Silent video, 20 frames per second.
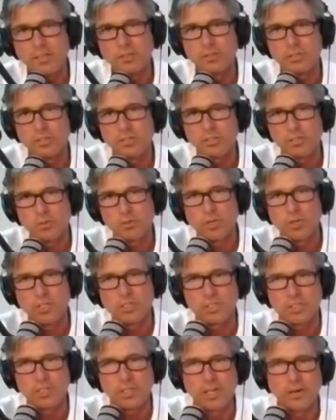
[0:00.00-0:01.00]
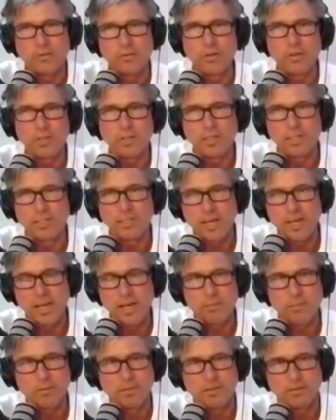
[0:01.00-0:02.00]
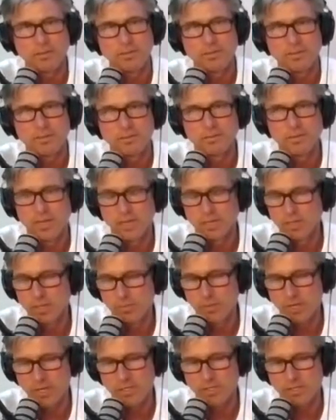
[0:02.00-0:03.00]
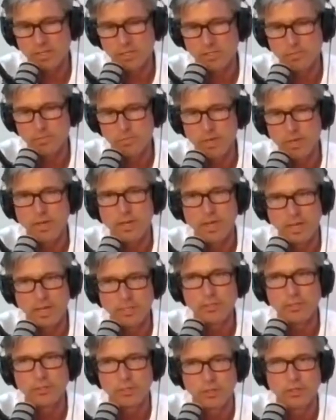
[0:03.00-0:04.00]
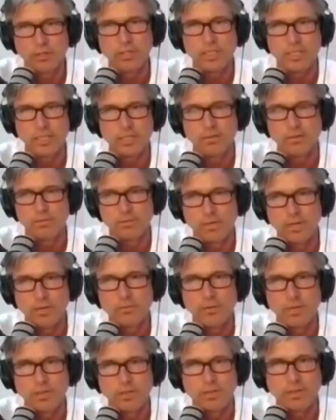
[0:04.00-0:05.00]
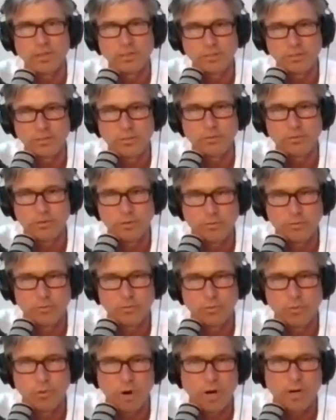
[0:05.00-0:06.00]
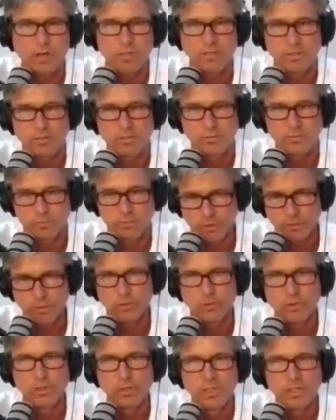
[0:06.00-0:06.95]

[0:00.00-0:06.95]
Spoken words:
your situation and everything that's happened, Ronald, I mean, it's been a journey of everything that you've walked through.